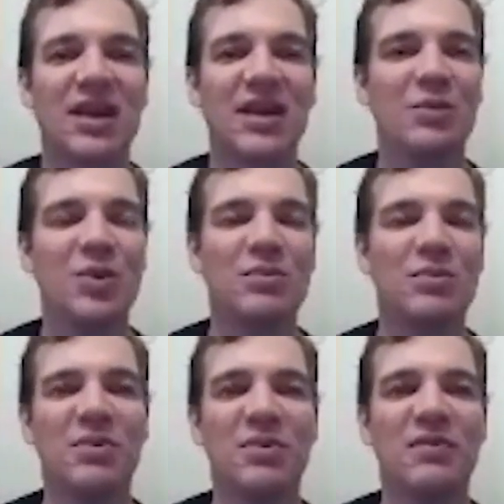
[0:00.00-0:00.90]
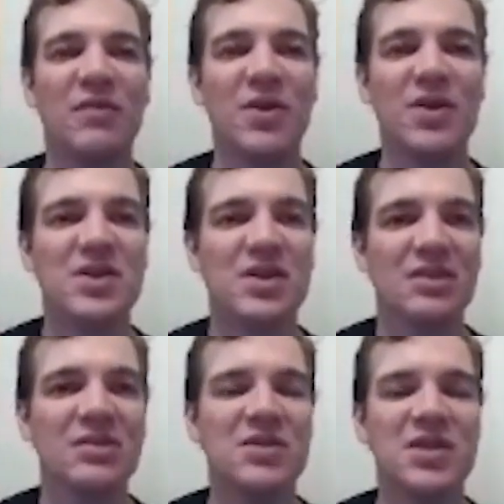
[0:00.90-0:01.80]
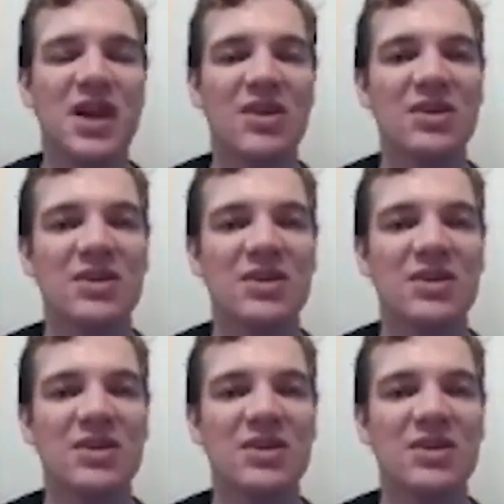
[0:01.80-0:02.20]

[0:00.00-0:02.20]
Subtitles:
and we're focused on scaling